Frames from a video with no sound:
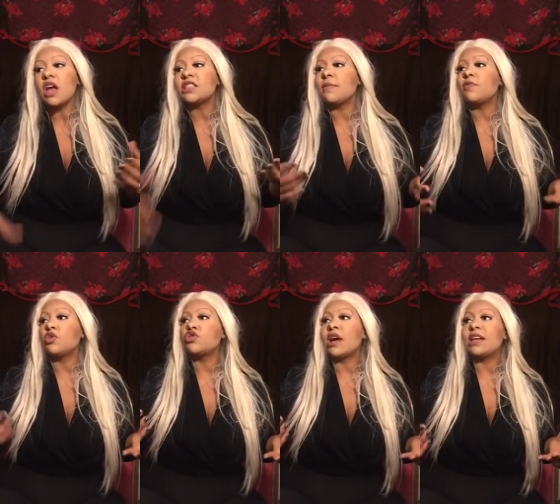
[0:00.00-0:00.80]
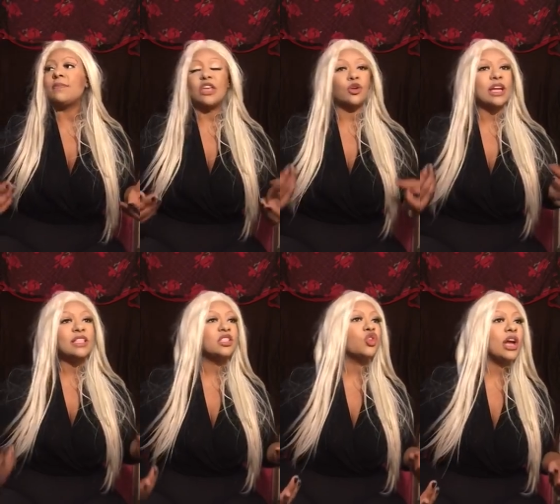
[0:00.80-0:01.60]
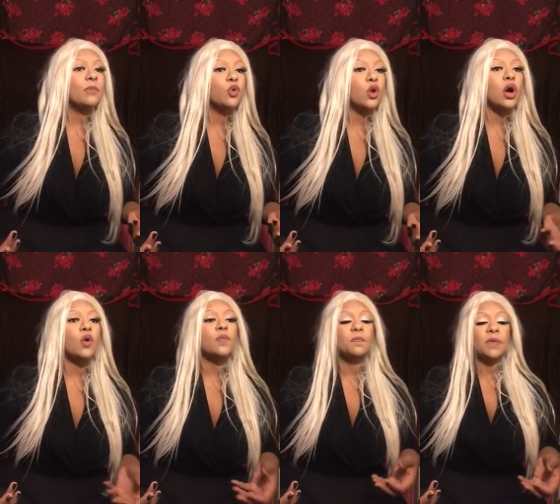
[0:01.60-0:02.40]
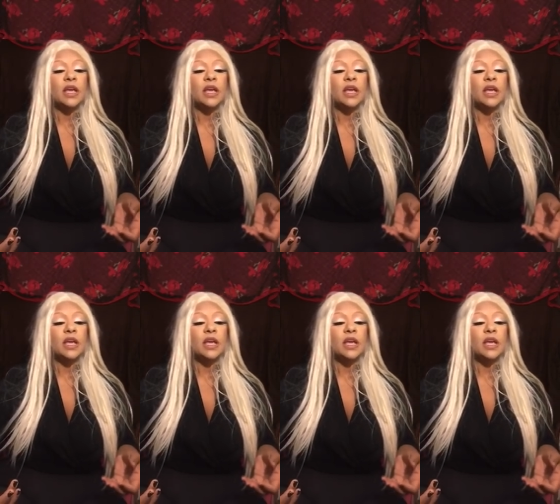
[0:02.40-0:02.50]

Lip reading: Some of you are trying to make your Instagram grow,